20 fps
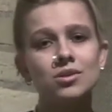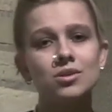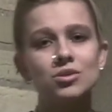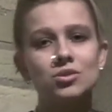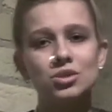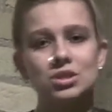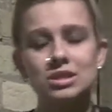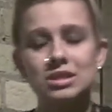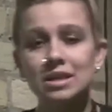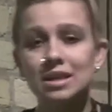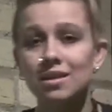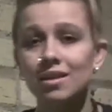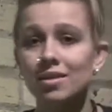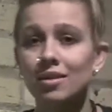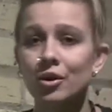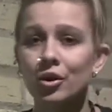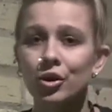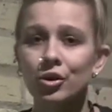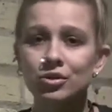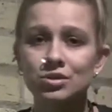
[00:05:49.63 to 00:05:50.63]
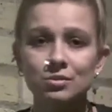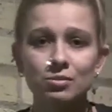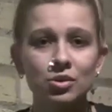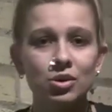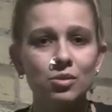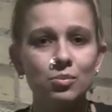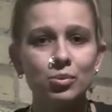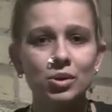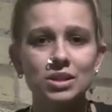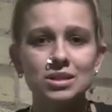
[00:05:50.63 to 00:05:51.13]
you should see that there are some
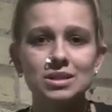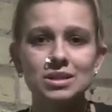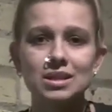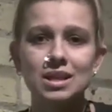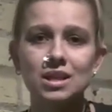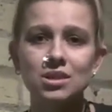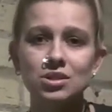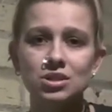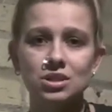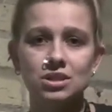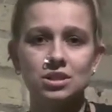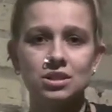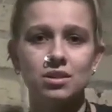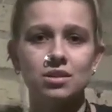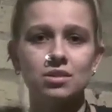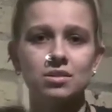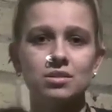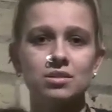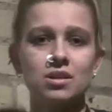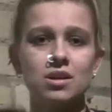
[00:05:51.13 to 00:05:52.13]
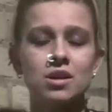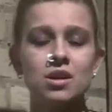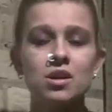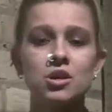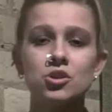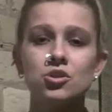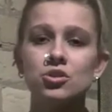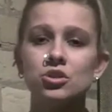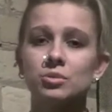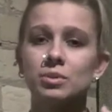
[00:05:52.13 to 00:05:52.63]
good presentation skills.
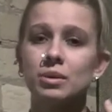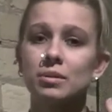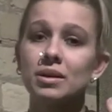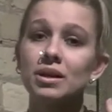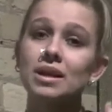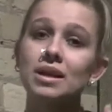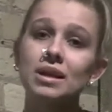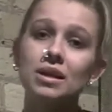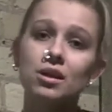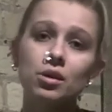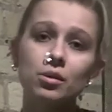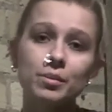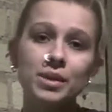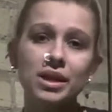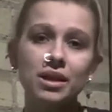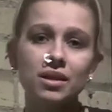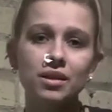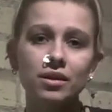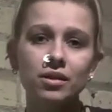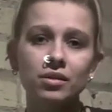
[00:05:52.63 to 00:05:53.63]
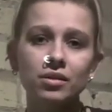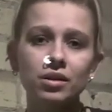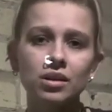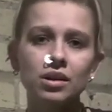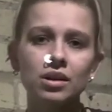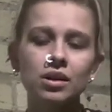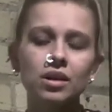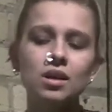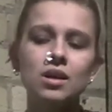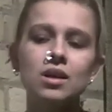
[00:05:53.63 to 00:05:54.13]
You should be able to hear me
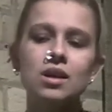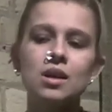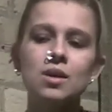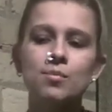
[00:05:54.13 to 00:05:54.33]
clearly.